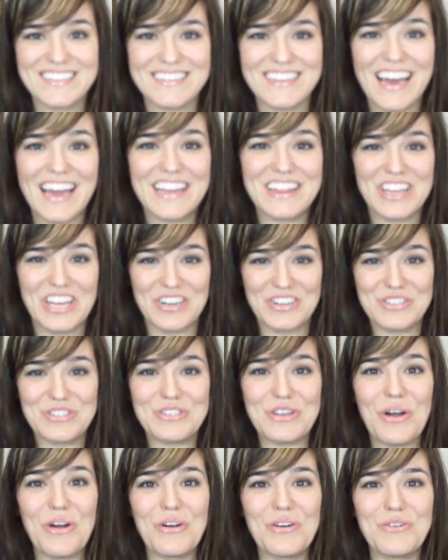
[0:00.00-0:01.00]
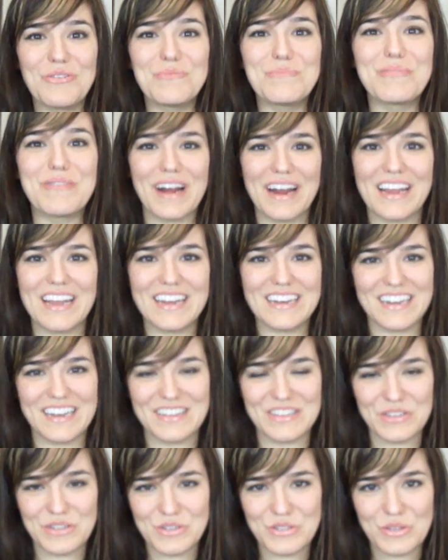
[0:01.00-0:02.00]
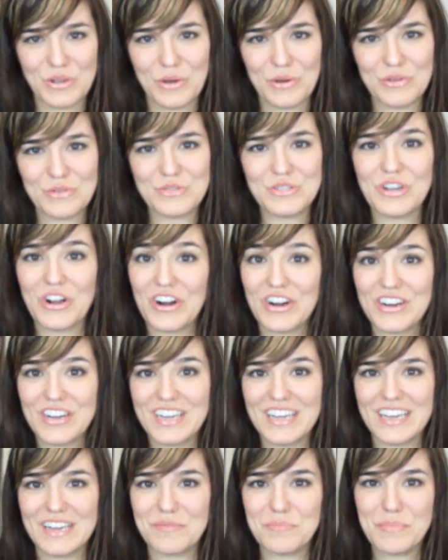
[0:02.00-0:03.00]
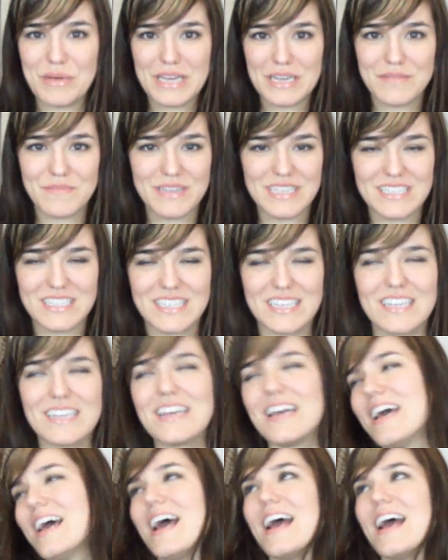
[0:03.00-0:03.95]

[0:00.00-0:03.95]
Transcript: Like, they're so bright and they're so dark and pigmented